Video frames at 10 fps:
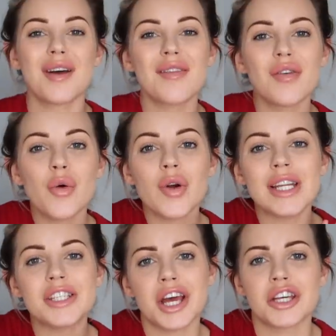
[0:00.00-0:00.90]
So I've
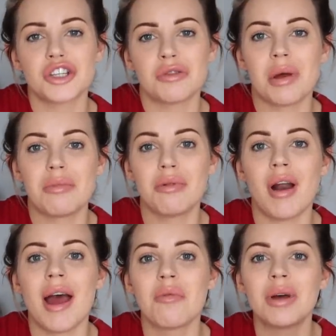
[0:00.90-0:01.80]
already touched on my
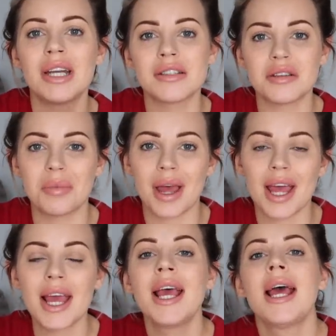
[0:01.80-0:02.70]
pram a little
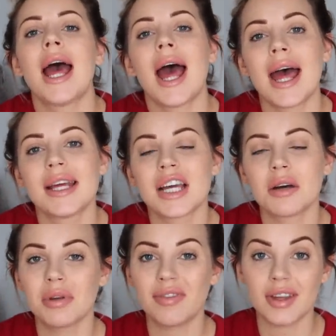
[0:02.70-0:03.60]
bit, and
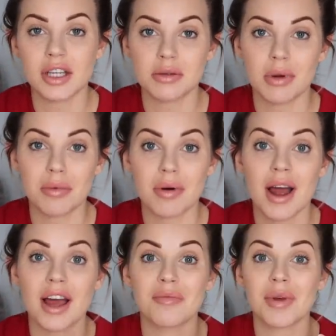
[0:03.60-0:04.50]
I'll be featuring my
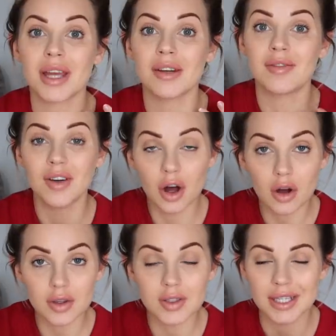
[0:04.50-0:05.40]
pram in
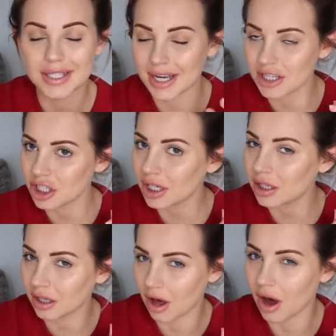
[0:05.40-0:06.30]
vlogs. It's actually
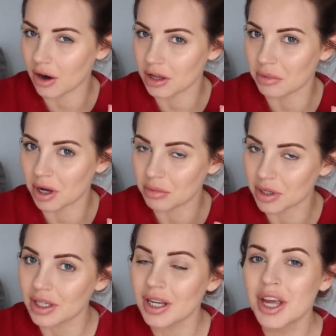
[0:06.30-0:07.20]
in the car at the
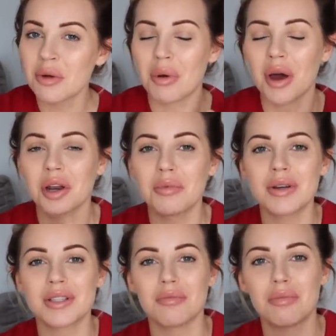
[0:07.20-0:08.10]
moment, but I'm going to
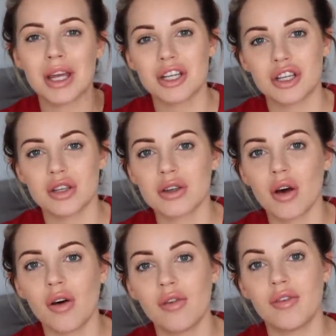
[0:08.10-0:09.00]
put some pictures
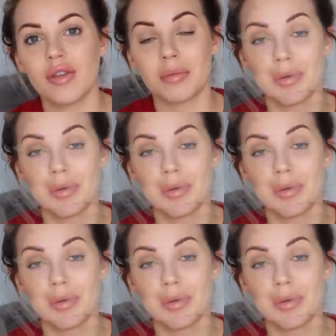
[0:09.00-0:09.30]
of the